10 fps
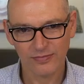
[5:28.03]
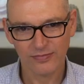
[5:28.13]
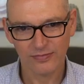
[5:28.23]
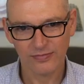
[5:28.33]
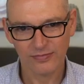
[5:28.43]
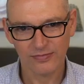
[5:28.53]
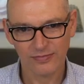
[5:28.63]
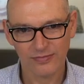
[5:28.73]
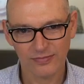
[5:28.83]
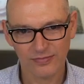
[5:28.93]

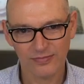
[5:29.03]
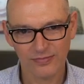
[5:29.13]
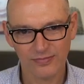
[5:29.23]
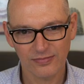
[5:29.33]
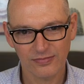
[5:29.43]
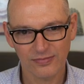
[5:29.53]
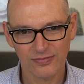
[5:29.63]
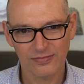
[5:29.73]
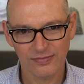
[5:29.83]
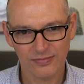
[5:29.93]

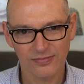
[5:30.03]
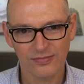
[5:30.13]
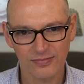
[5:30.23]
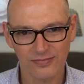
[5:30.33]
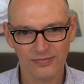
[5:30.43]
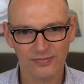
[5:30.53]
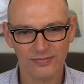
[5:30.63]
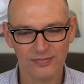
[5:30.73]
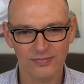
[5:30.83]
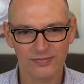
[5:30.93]

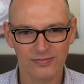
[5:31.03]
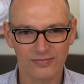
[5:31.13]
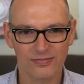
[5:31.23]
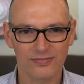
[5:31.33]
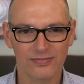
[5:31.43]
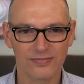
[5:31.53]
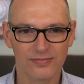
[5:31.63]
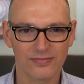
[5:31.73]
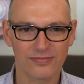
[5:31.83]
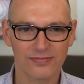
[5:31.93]

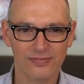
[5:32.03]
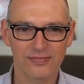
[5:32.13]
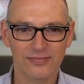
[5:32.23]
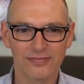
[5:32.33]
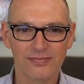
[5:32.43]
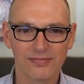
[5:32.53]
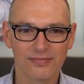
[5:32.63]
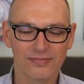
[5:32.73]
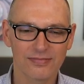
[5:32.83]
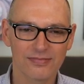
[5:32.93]

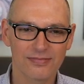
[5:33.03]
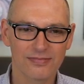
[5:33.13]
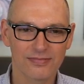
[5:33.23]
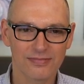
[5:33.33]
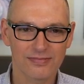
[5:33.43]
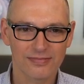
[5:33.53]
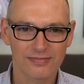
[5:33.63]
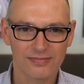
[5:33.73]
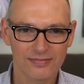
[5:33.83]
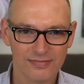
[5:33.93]

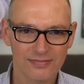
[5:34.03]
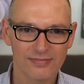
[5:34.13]
No words are spoken by the person on screen.